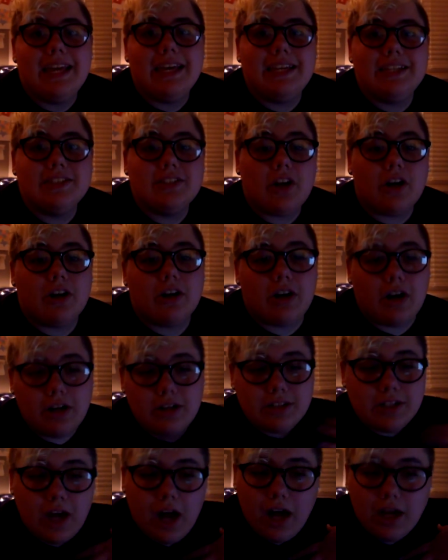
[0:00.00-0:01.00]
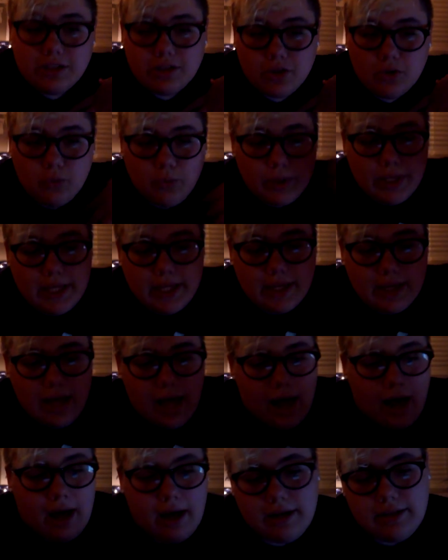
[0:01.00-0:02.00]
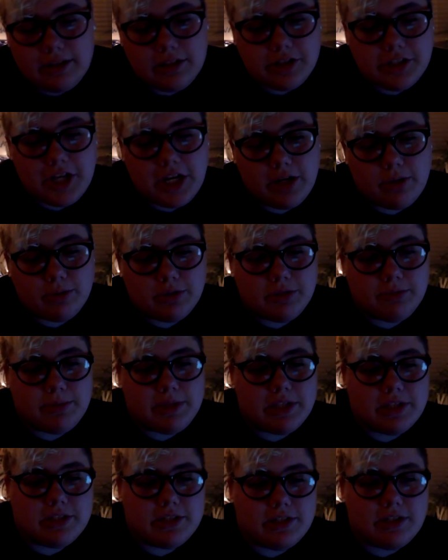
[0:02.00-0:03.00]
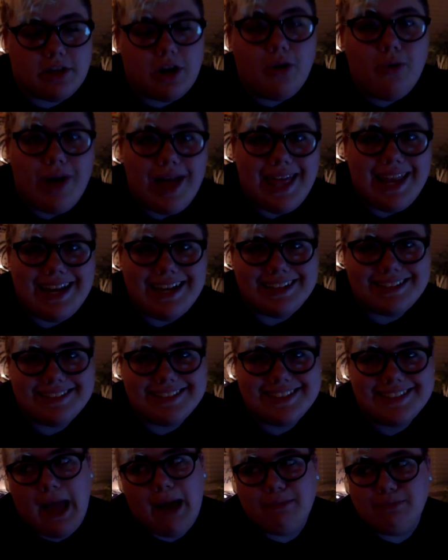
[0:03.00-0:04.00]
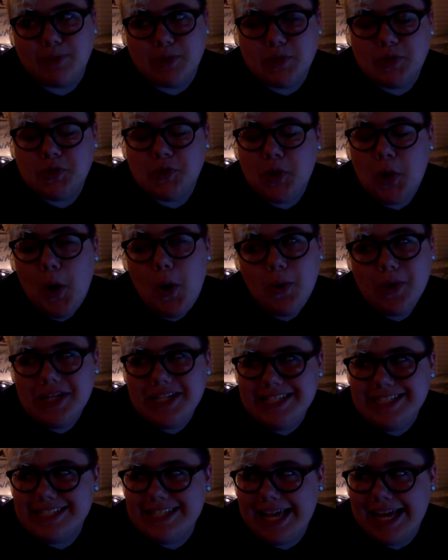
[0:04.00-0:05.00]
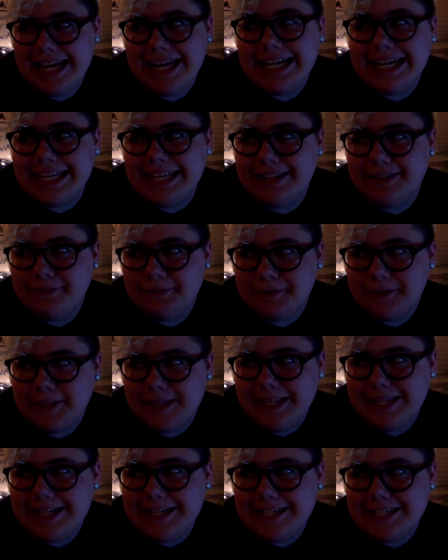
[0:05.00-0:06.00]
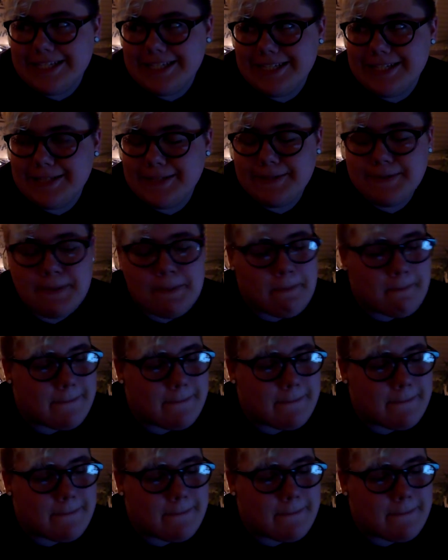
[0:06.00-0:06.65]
is our uncut week on the channel, which means no edits. I'm so excited for this.